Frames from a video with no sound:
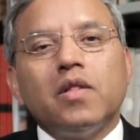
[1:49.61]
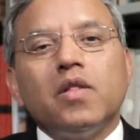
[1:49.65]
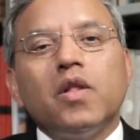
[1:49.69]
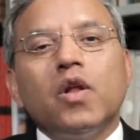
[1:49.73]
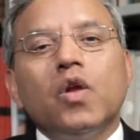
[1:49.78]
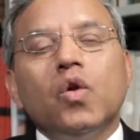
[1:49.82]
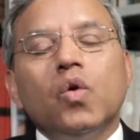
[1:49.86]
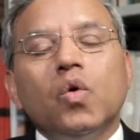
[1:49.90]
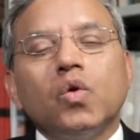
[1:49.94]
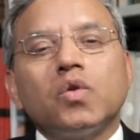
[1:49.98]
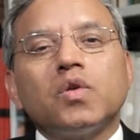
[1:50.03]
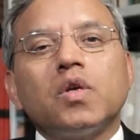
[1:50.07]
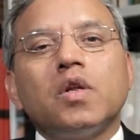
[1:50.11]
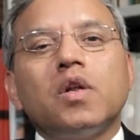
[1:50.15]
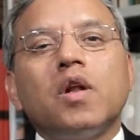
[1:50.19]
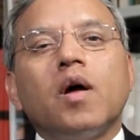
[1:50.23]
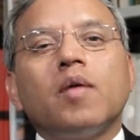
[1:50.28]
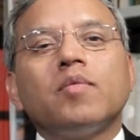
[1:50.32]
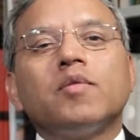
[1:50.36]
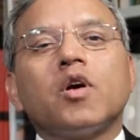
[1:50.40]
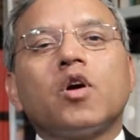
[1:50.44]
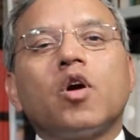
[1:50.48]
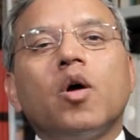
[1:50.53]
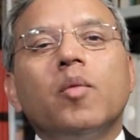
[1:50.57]
the notion
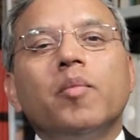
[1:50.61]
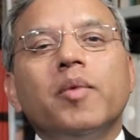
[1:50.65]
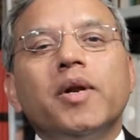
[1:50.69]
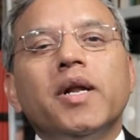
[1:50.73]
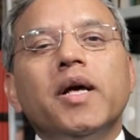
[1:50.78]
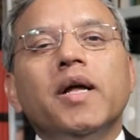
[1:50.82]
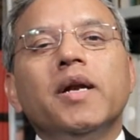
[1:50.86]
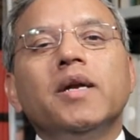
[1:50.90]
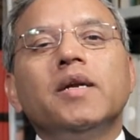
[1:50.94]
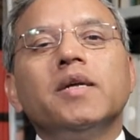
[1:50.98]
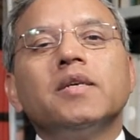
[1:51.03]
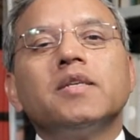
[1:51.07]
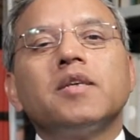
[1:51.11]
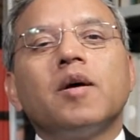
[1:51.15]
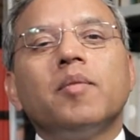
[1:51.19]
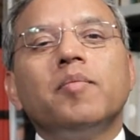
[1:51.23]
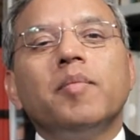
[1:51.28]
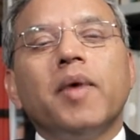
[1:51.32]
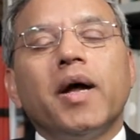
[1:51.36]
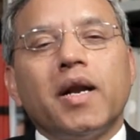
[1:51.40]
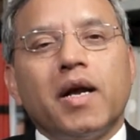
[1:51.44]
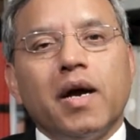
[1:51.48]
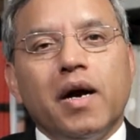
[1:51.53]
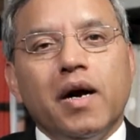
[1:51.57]
of the common heritage
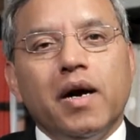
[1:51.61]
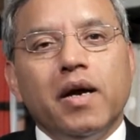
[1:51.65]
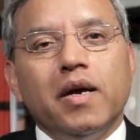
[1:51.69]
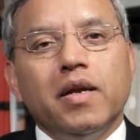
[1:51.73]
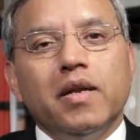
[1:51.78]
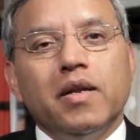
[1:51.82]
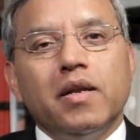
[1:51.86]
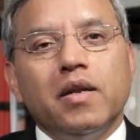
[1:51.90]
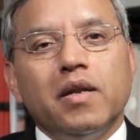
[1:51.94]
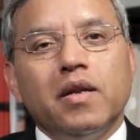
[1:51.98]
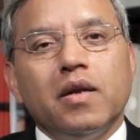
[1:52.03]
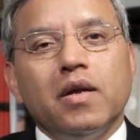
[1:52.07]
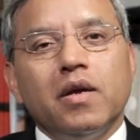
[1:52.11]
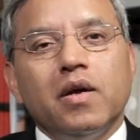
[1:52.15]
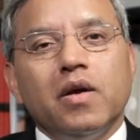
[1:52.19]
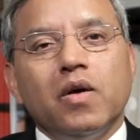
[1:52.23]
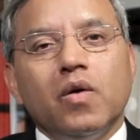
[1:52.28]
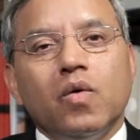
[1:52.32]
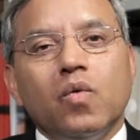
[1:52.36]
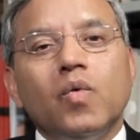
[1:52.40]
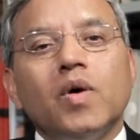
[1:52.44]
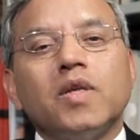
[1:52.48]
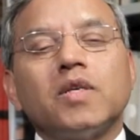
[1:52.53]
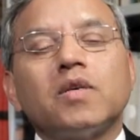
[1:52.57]
of mankind
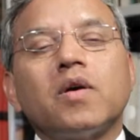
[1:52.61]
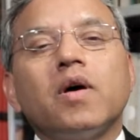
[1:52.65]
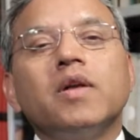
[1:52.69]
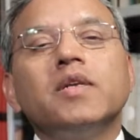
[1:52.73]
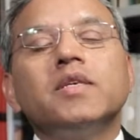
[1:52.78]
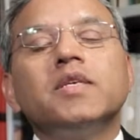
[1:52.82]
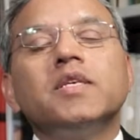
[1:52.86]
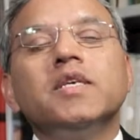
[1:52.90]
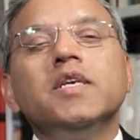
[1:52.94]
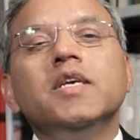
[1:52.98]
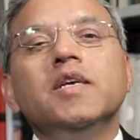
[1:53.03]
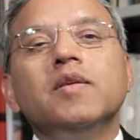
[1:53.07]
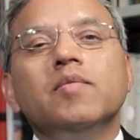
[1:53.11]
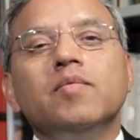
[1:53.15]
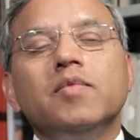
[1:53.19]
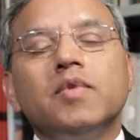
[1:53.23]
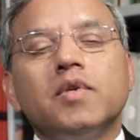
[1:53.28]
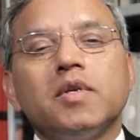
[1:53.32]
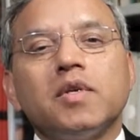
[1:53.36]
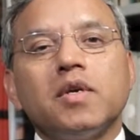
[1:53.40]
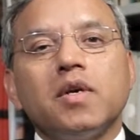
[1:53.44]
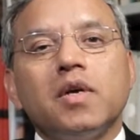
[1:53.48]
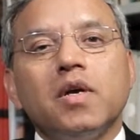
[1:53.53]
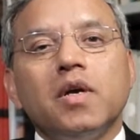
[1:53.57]
was
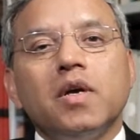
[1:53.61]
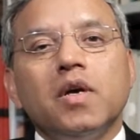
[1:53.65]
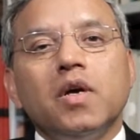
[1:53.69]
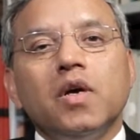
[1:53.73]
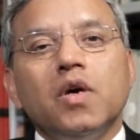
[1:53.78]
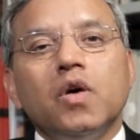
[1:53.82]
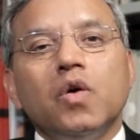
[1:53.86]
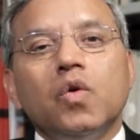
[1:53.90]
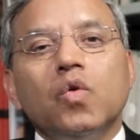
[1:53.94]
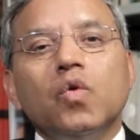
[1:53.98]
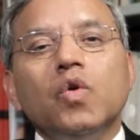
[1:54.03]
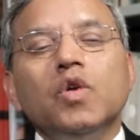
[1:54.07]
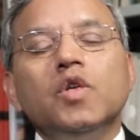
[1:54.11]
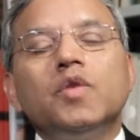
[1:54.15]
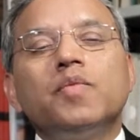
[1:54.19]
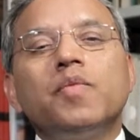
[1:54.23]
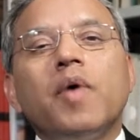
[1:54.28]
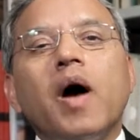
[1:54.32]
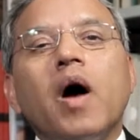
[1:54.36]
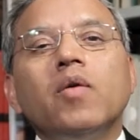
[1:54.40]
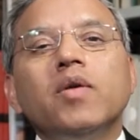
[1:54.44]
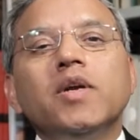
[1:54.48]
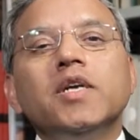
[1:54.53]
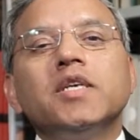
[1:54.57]
conceived, which
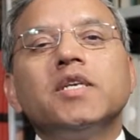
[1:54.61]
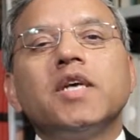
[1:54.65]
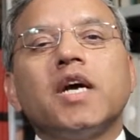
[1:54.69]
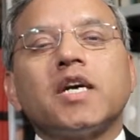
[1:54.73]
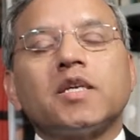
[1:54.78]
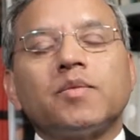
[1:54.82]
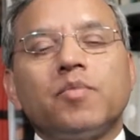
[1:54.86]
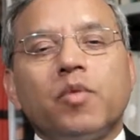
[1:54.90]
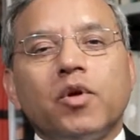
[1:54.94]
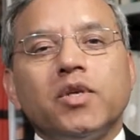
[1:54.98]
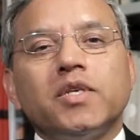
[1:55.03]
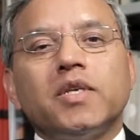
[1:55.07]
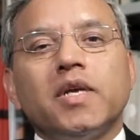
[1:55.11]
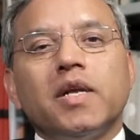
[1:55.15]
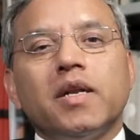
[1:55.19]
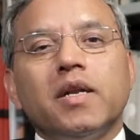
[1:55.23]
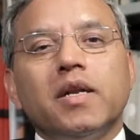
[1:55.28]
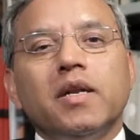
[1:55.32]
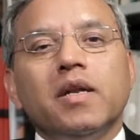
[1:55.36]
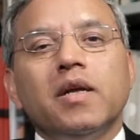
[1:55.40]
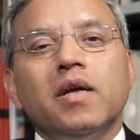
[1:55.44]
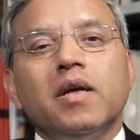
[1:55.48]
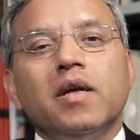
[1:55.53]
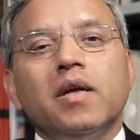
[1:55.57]
found its
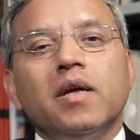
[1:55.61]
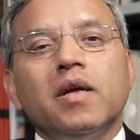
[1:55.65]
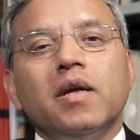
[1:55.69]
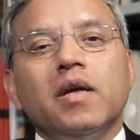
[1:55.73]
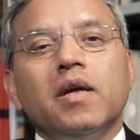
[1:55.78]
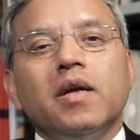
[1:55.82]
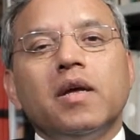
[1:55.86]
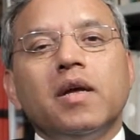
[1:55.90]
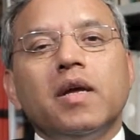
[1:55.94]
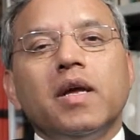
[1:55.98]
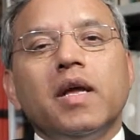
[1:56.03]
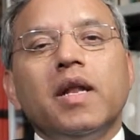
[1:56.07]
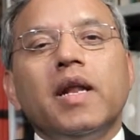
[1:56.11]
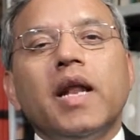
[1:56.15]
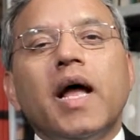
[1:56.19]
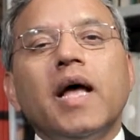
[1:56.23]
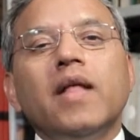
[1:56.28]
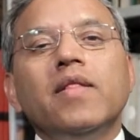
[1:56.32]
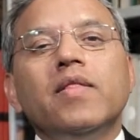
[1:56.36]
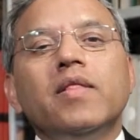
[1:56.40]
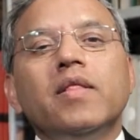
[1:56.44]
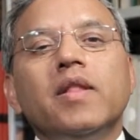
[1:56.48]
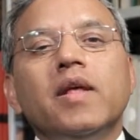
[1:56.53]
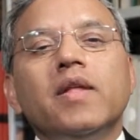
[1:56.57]
expression in the
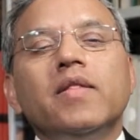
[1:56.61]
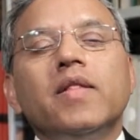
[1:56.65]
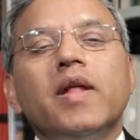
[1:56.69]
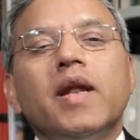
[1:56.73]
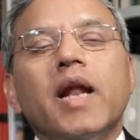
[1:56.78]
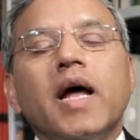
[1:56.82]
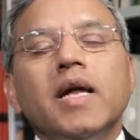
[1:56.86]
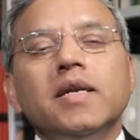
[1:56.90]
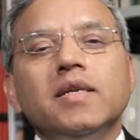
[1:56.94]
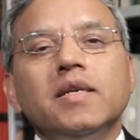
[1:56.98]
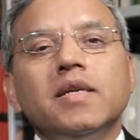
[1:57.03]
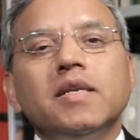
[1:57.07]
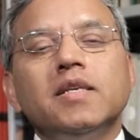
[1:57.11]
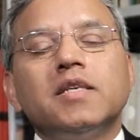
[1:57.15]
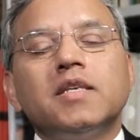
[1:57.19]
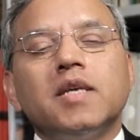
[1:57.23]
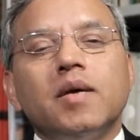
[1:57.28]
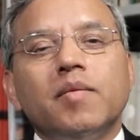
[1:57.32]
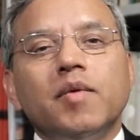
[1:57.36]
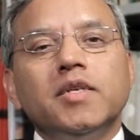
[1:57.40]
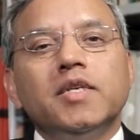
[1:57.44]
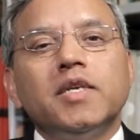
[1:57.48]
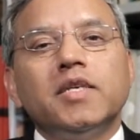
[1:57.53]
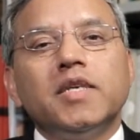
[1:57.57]

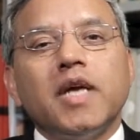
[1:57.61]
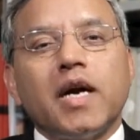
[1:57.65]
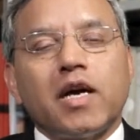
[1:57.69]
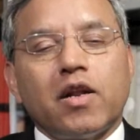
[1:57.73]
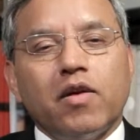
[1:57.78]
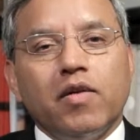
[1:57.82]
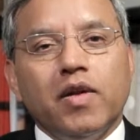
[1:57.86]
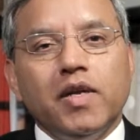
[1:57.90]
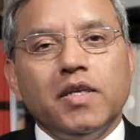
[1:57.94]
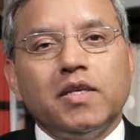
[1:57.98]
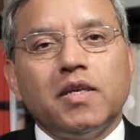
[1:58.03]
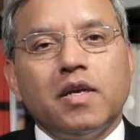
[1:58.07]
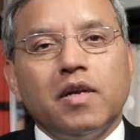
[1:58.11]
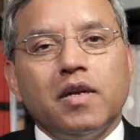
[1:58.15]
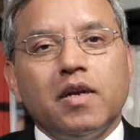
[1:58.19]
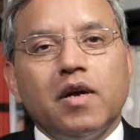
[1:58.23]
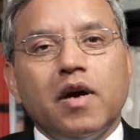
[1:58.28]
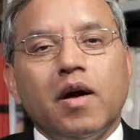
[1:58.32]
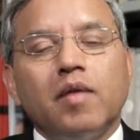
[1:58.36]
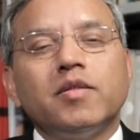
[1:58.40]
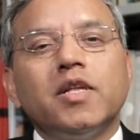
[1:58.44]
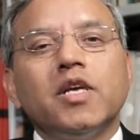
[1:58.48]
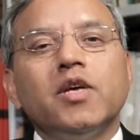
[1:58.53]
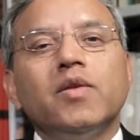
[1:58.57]
1970
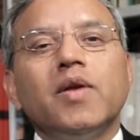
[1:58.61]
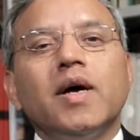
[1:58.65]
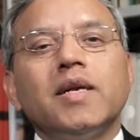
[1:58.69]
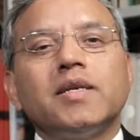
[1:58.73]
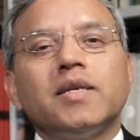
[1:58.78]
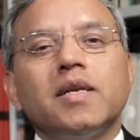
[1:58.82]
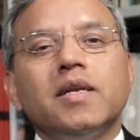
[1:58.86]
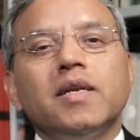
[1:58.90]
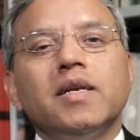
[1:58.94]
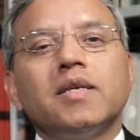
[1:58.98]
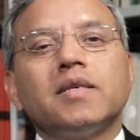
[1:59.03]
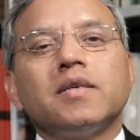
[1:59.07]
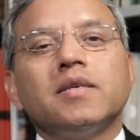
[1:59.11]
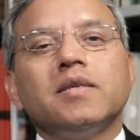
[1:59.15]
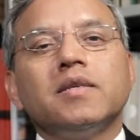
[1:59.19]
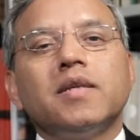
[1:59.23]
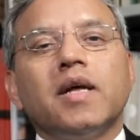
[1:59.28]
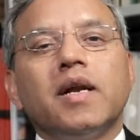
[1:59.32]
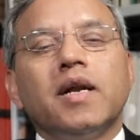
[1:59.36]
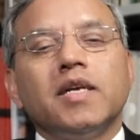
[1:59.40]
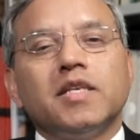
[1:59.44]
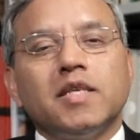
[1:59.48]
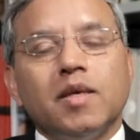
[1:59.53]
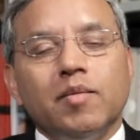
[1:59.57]
declaration of the United
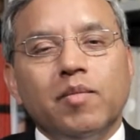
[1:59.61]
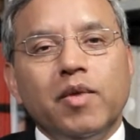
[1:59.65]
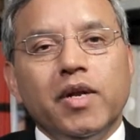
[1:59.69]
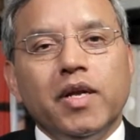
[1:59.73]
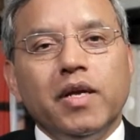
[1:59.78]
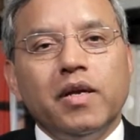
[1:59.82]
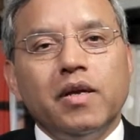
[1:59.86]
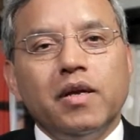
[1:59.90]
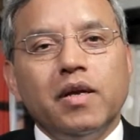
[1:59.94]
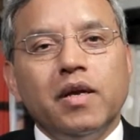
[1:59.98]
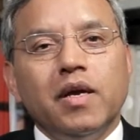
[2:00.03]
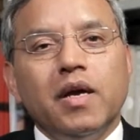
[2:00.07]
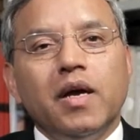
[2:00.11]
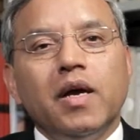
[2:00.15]
Nations General Assembly,